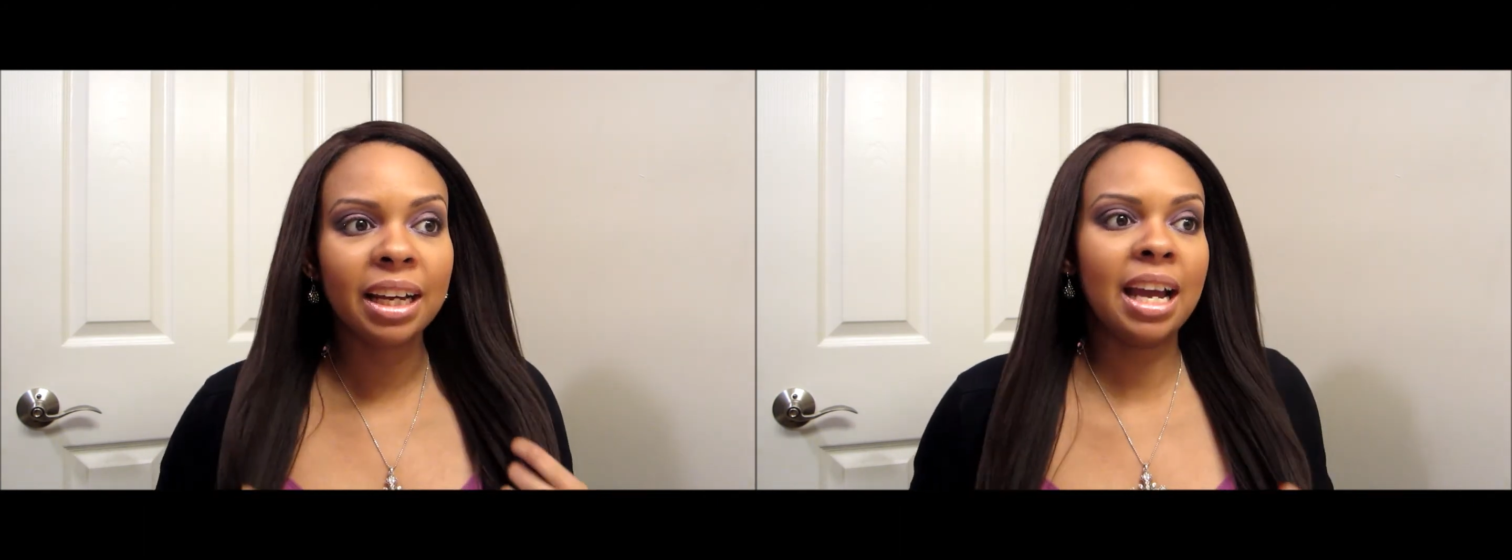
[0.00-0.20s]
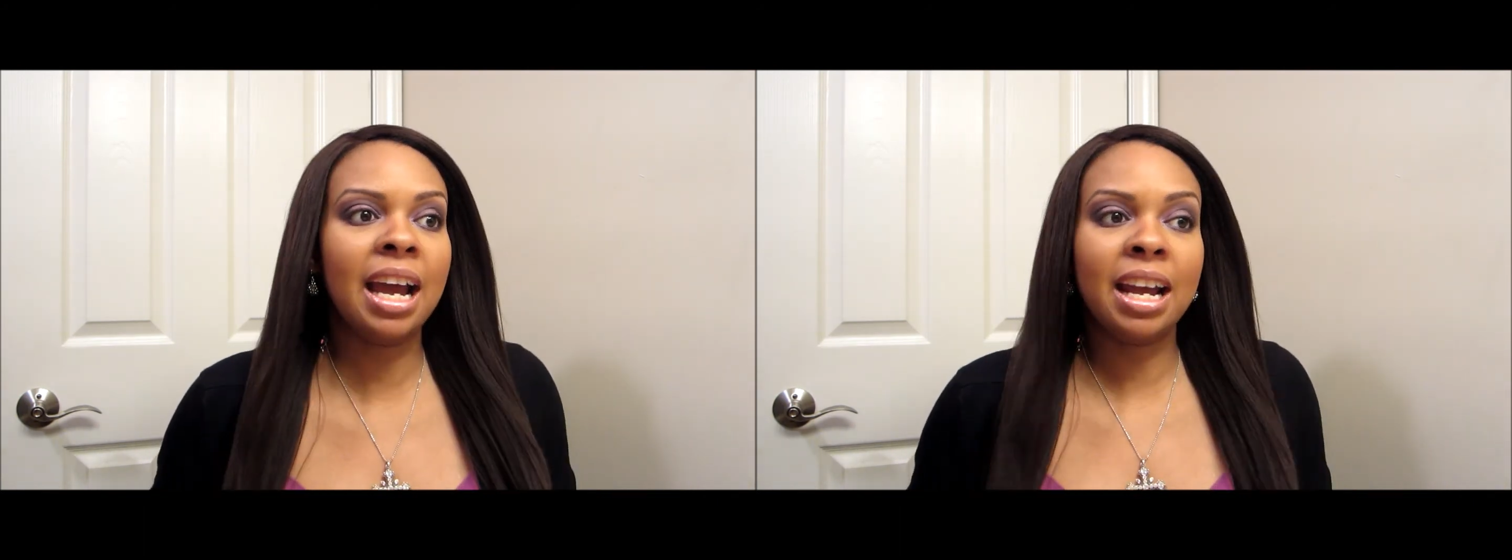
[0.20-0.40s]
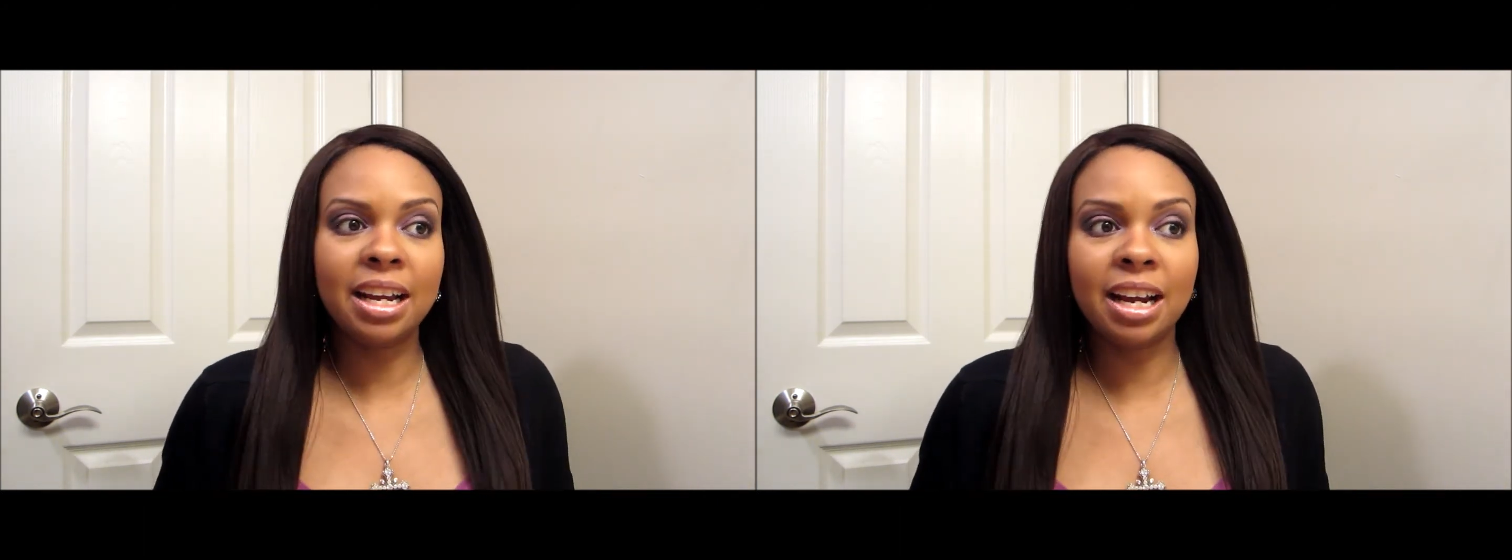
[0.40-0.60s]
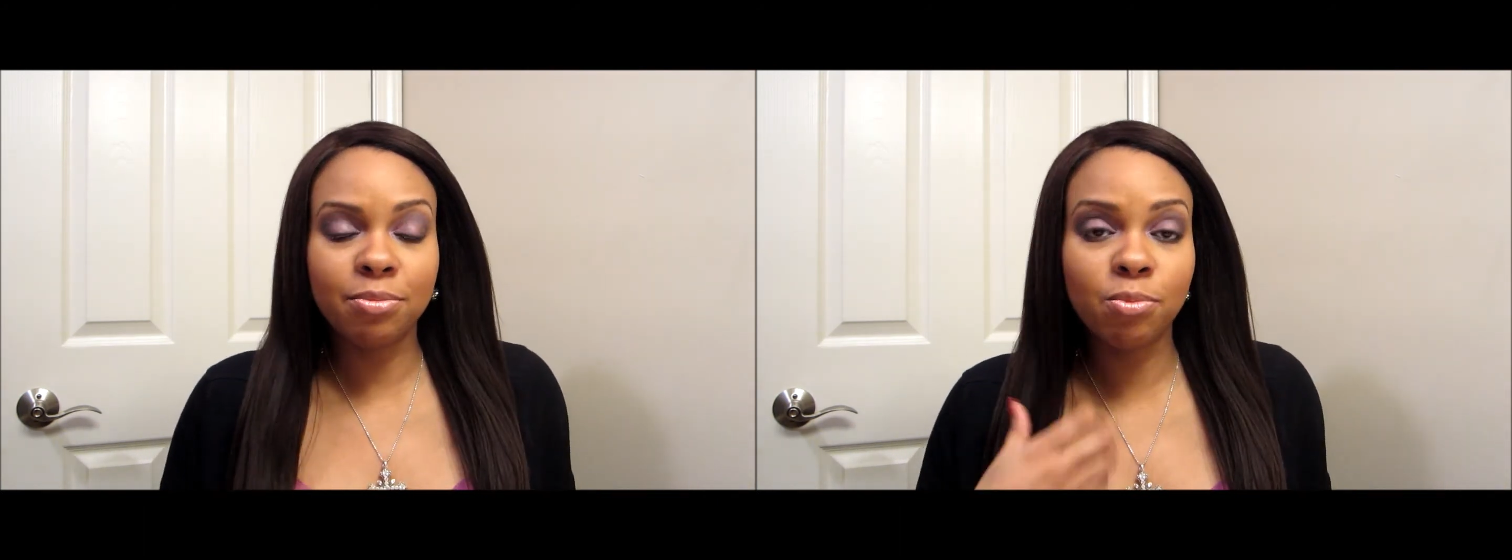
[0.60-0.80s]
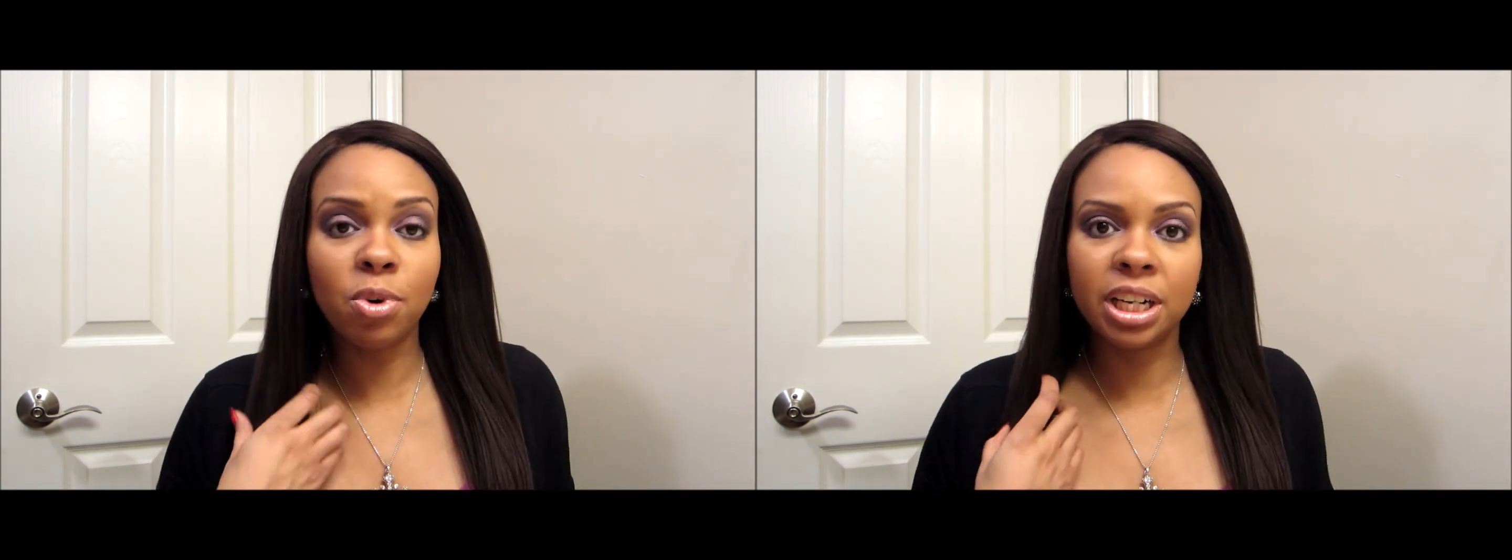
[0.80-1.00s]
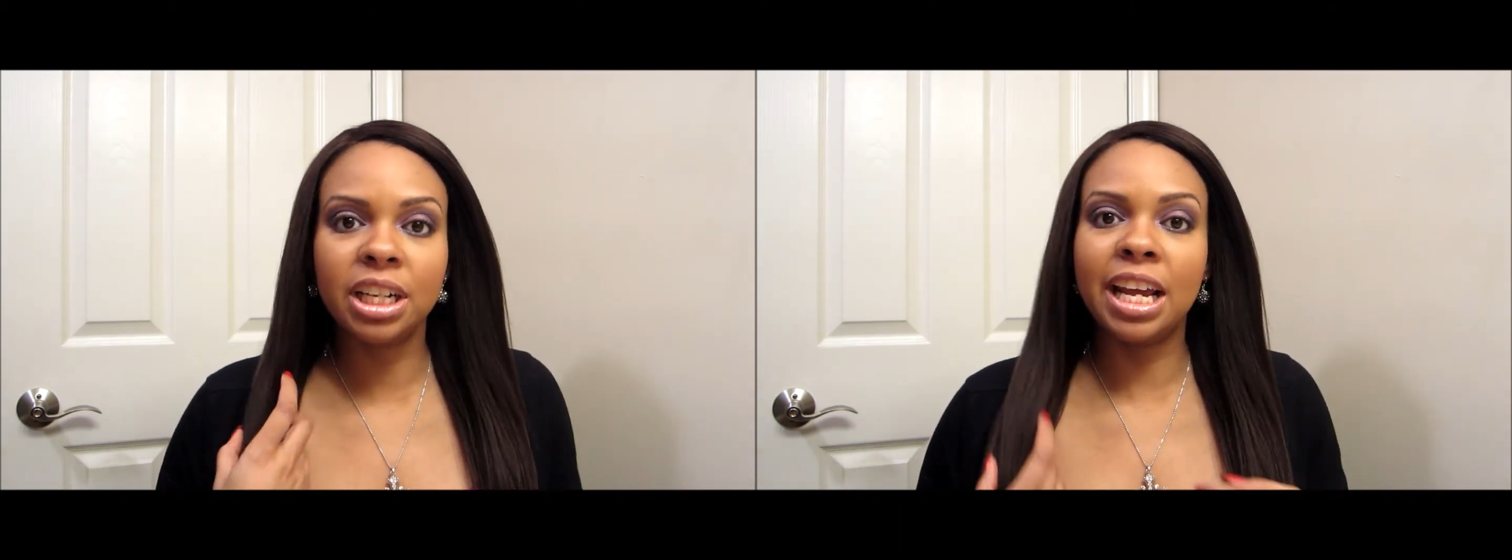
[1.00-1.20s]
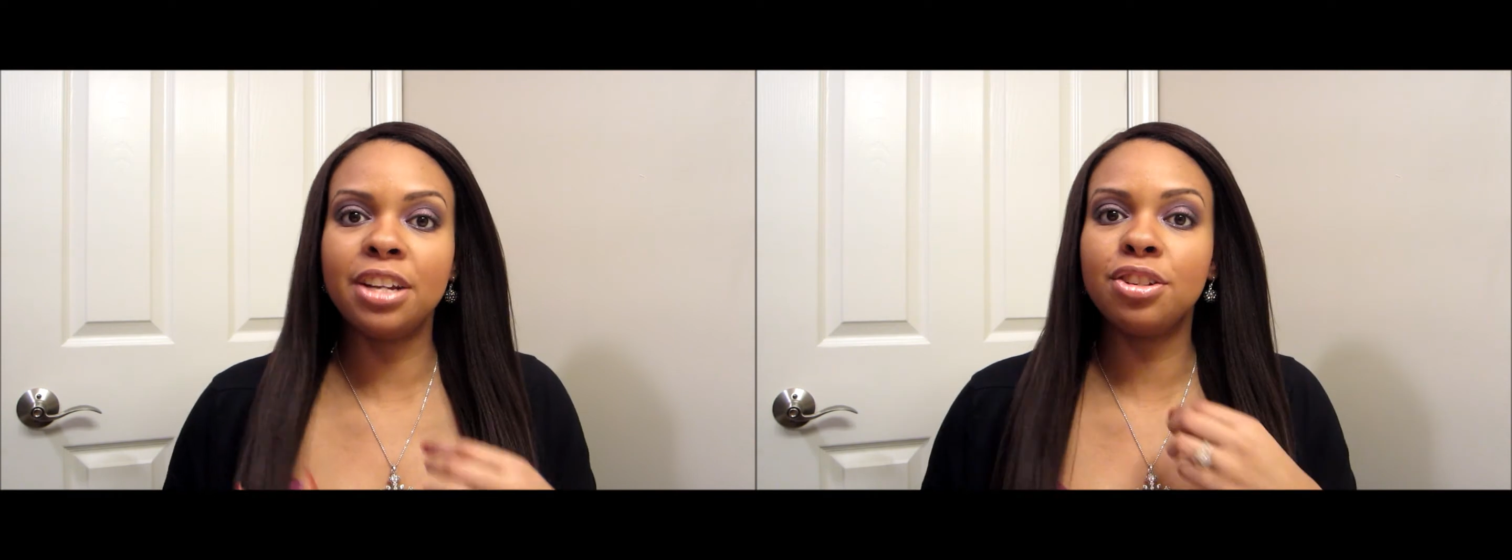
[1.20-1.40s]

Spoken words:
I wanted a